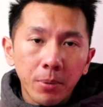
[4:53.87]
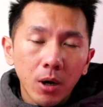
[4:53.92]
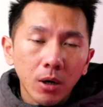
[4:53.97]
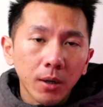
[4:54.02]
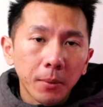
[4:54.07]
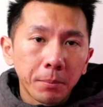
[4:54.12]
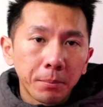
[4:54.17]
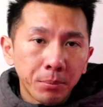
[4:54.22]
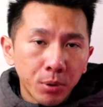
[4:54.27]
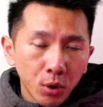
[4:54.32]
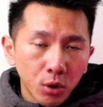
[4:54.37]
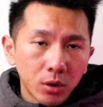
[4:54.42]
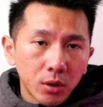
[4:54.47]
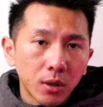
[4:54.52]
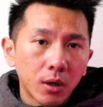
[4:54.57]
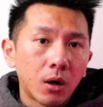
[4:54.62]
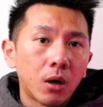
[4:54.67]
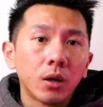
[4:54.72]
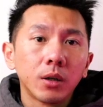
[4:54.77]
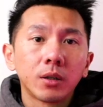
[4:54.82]
a put
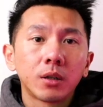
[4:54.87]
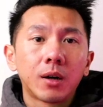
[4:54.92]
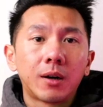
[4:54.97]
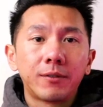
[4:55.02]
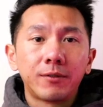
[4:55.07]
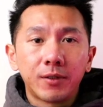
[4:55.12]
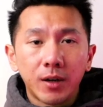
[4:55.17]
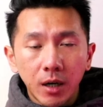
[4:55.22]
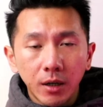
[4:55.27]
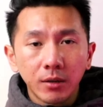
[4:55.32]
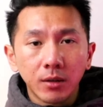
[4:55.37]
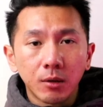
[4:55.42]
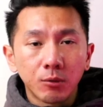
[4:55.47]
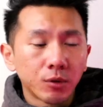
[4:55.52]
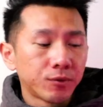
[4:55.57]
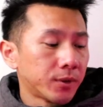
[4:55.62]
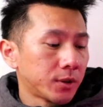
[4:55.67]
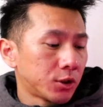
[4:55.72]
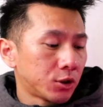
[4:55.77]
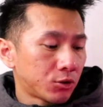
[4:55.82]
on Carvana
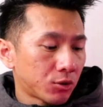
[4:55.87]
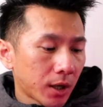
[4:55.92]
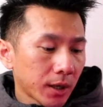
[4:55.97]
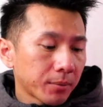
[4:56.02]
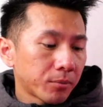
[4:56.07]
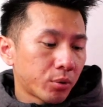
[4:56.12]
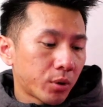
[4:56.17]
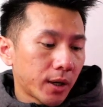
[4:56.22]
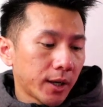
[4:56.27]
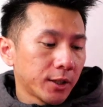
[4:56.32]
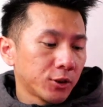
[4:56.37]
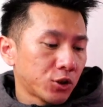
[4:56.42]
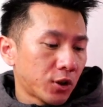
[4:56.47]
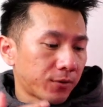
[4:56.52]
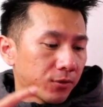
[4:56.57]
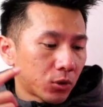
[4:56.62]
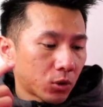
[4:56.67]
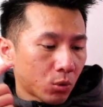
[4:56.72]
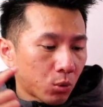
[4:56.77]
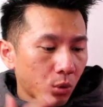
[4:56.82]
with a strike price of
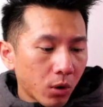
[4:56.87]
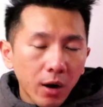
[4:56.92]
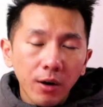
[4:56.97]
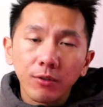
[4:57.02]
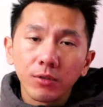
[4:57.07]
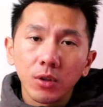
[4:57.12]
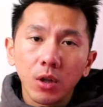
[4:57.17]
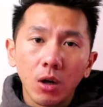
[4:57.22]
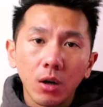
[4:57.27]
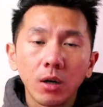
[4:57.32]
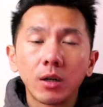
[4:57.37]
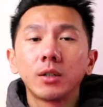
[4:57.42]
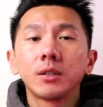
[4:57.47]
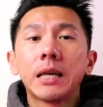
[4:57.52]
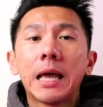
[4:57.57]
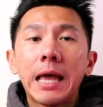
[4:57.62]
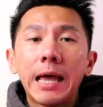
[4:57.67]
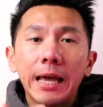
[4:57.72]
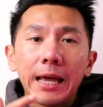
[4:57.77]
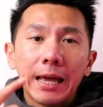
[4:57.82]
$12
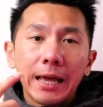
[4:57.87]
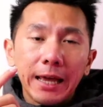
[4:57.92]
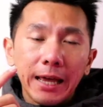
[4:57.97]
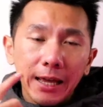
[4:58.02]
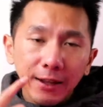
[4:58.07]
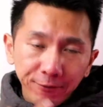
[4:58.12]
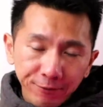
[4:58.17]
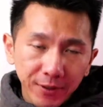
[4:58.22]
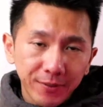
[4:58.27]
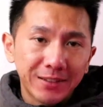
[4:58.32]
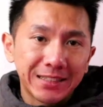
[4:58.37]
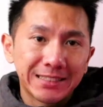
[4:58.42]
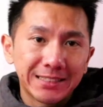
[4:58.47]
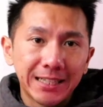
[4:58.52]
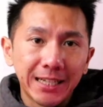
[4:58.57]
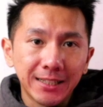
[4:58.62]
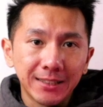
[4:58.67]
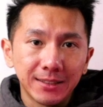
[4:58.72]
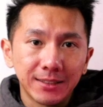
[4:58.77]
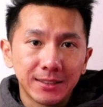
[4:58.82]
and 50
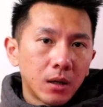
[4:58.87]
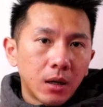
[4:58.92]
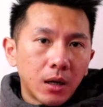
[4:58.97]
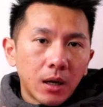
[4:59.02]
cents.